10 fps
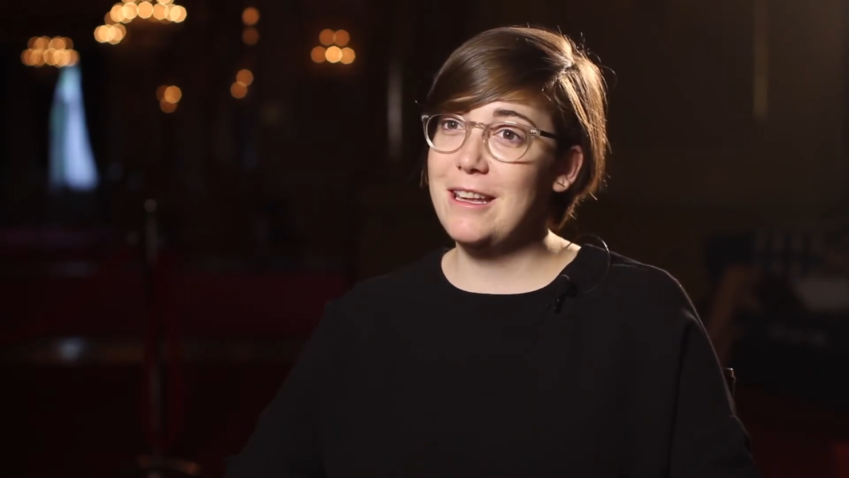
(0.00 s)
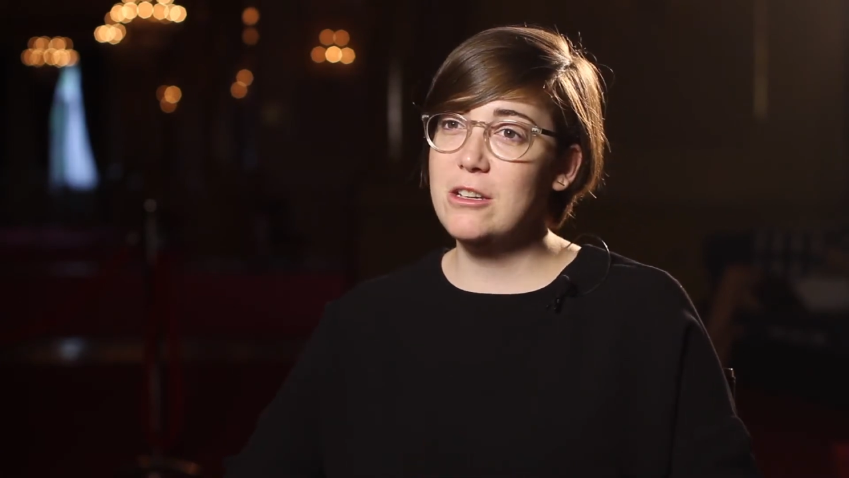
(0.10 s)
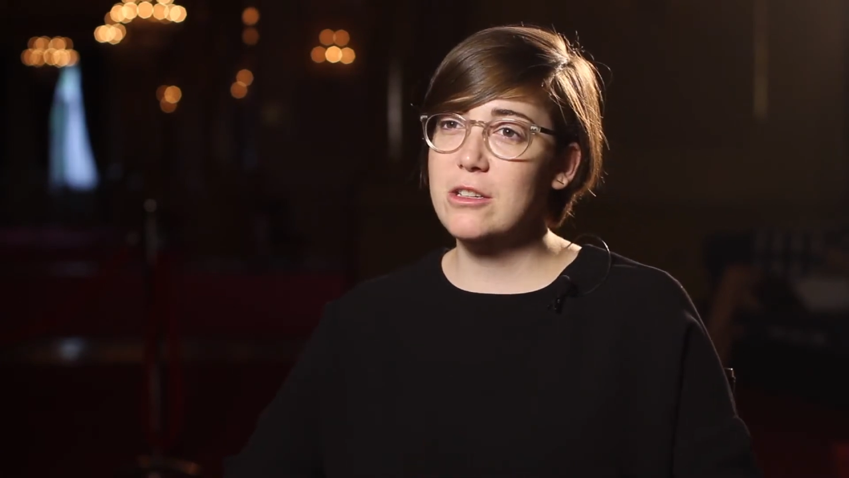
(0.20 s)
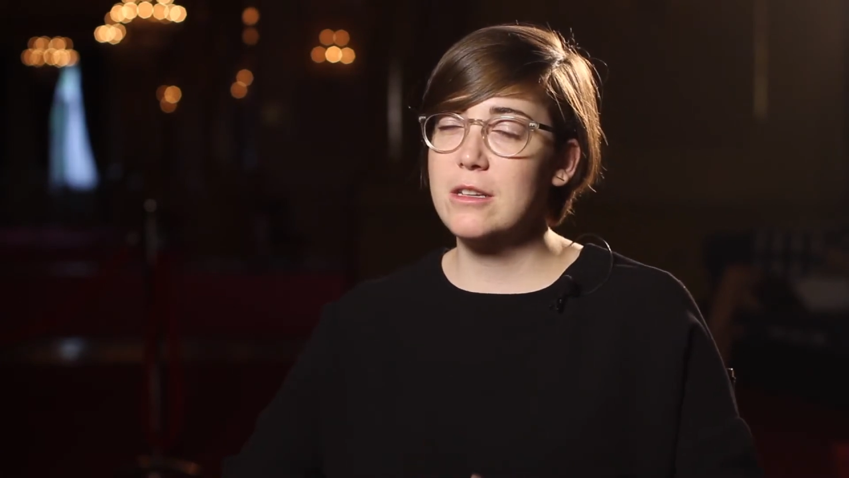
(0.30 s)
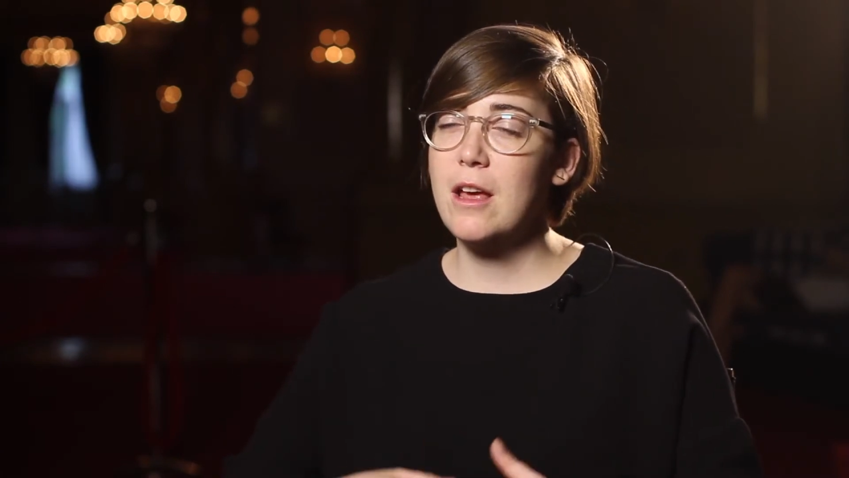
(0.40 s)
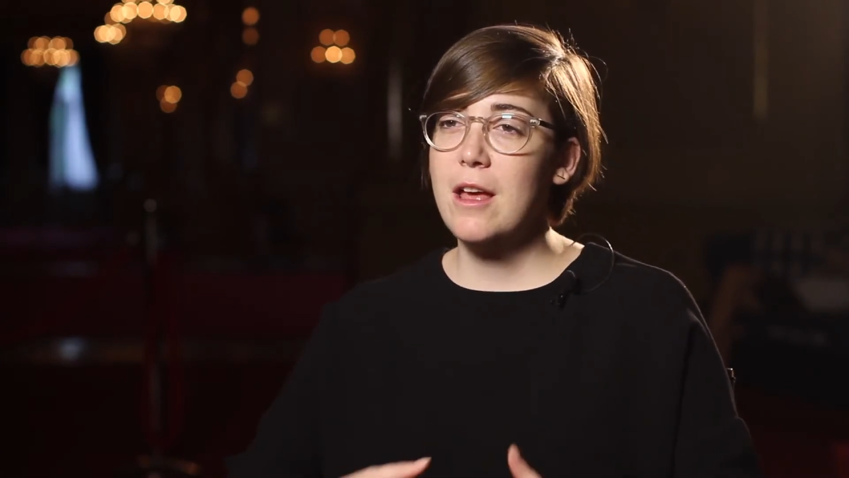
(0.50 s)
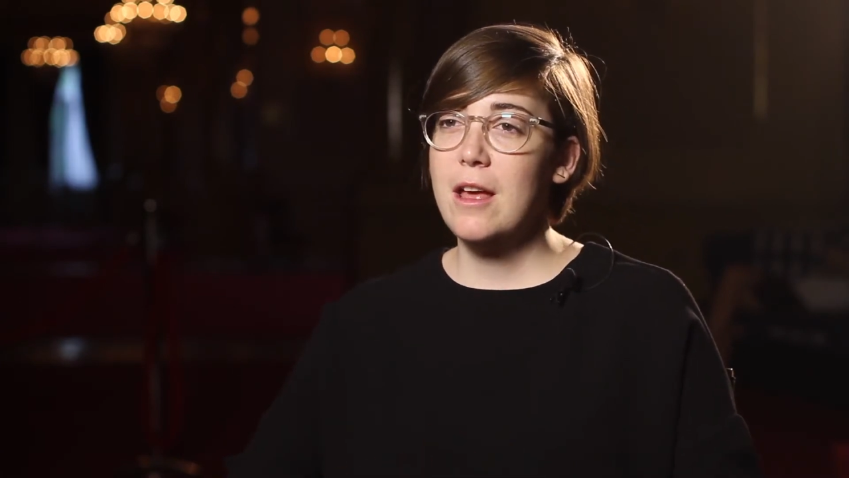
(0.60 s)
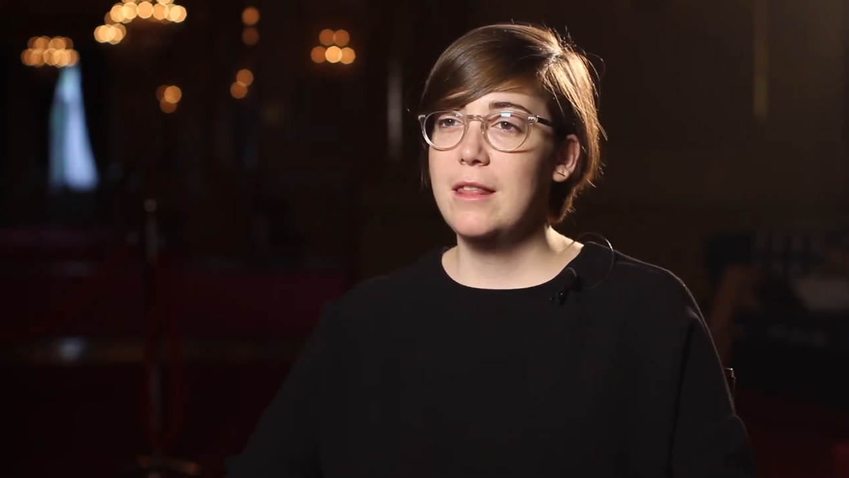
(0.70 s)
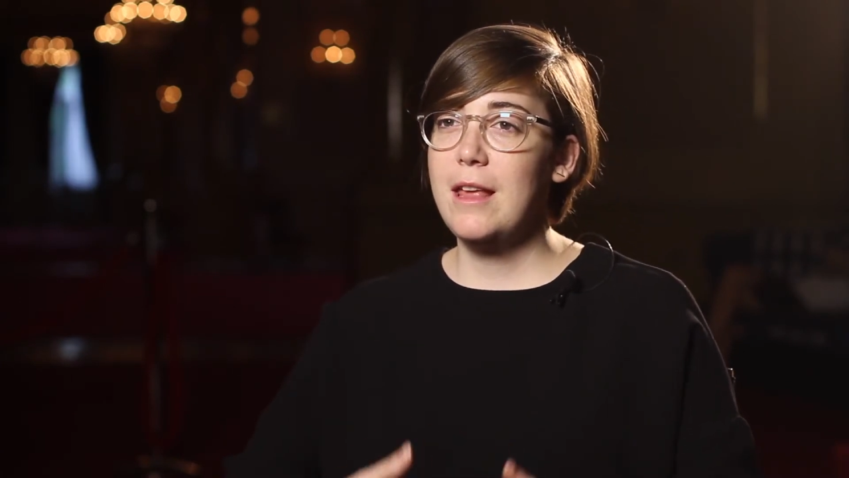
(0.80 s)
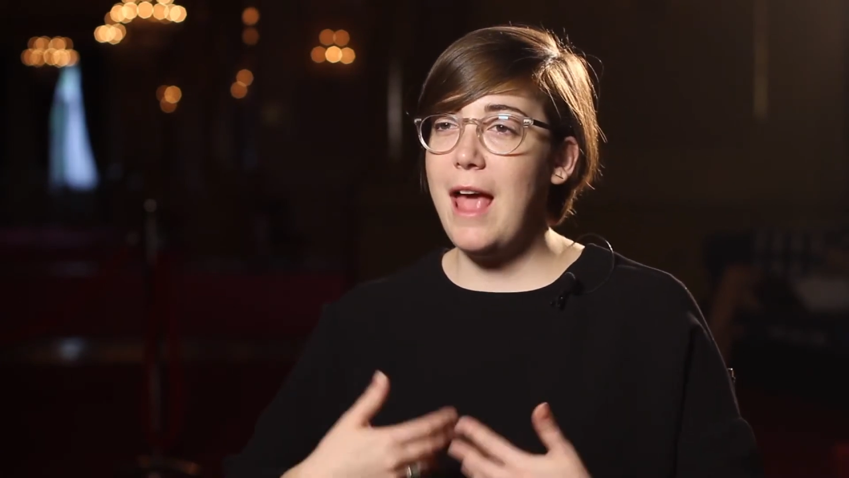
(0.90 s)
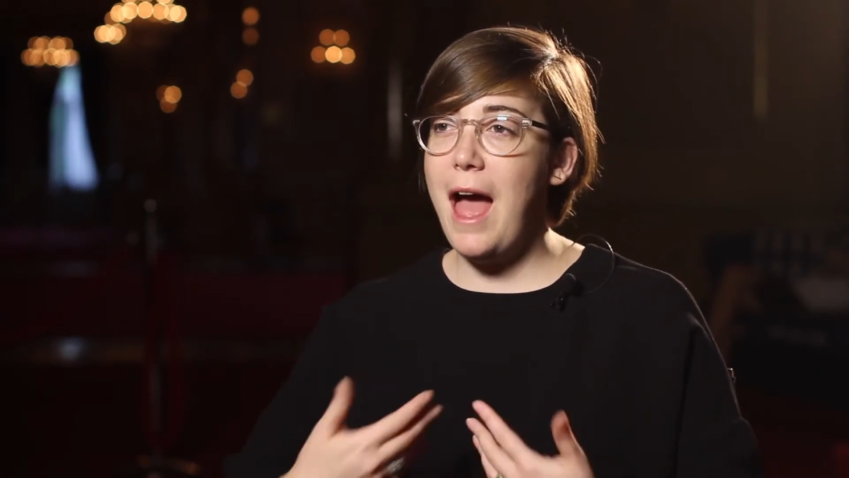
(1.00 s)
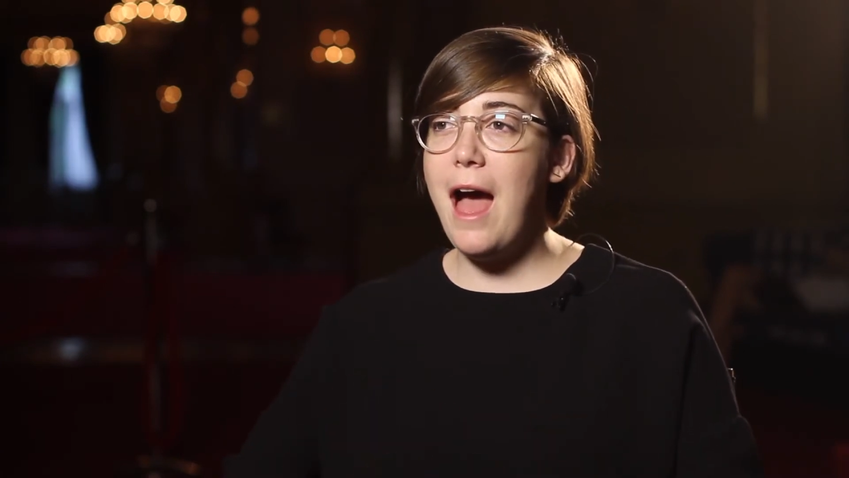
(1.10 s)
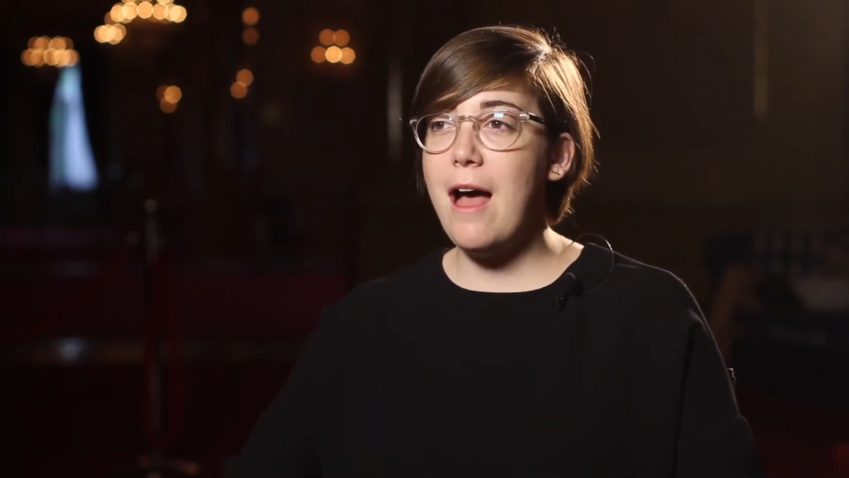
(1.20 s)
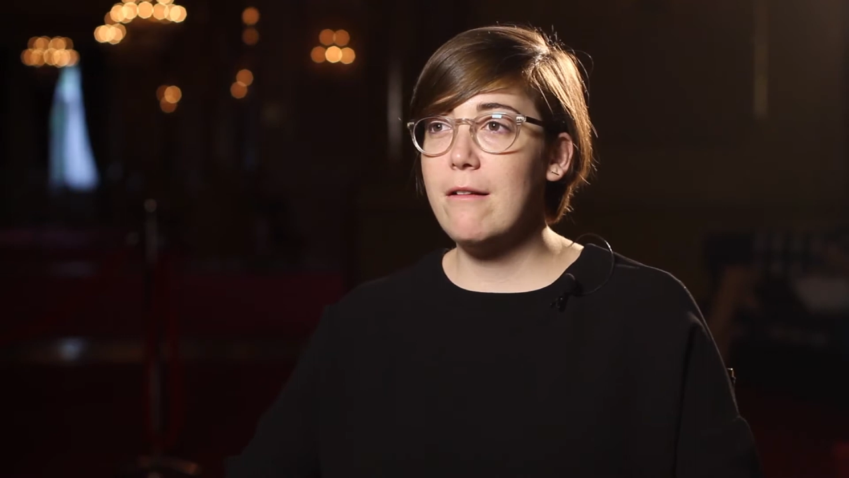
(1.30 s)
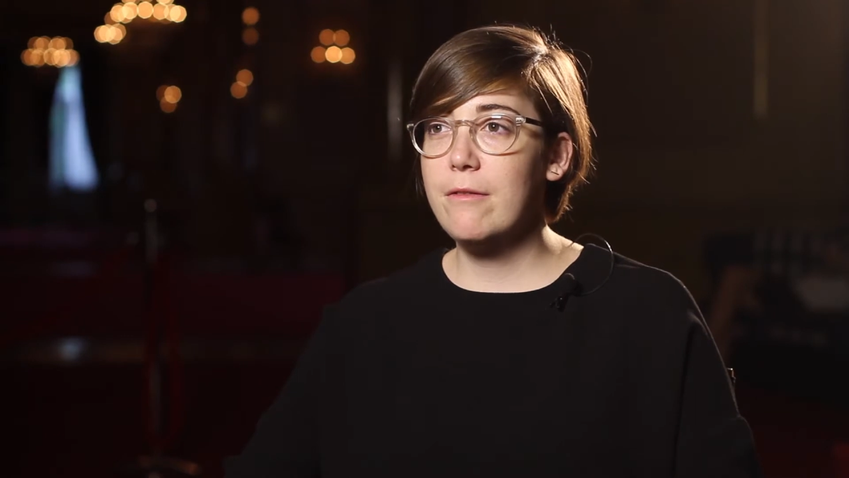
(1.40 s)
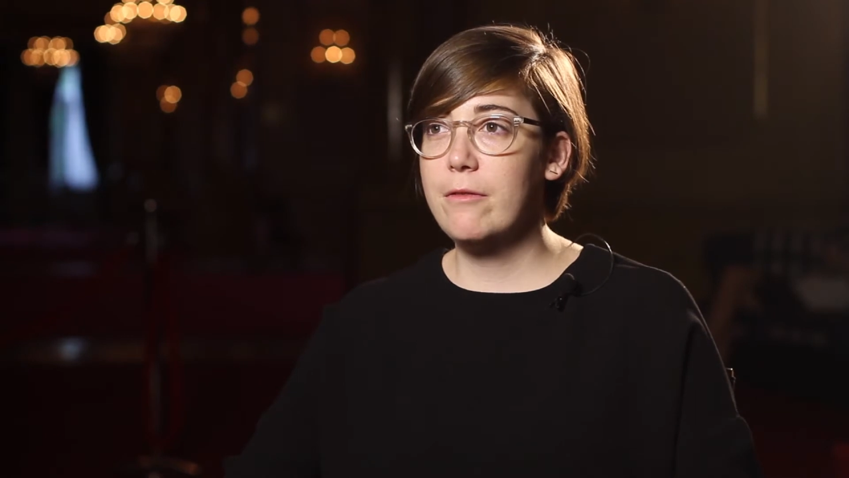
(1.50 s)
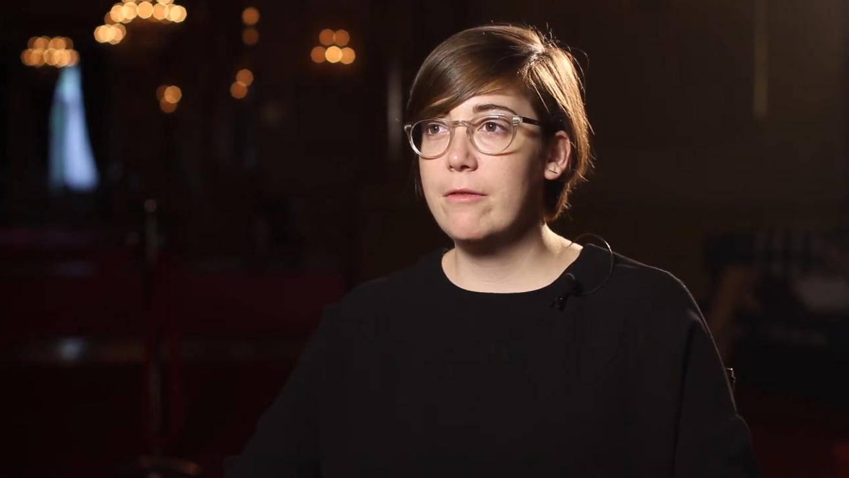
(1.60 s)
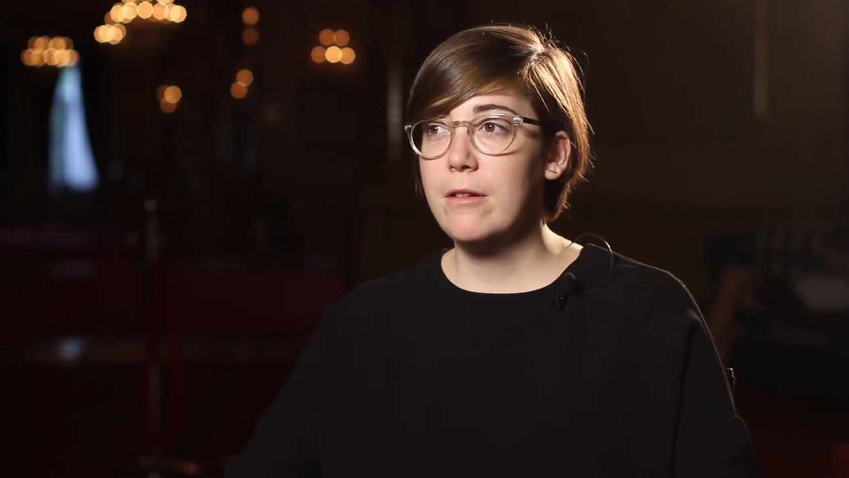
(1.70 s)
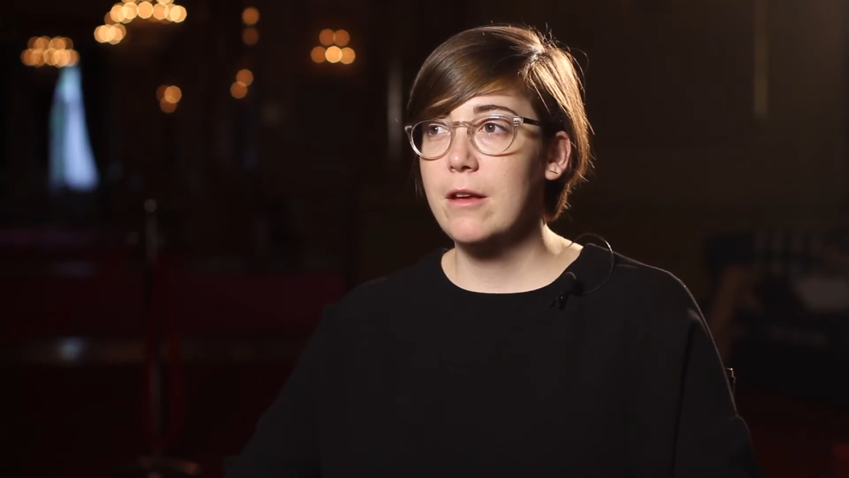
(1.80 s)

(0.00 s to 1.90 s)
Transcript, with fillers: and they just they have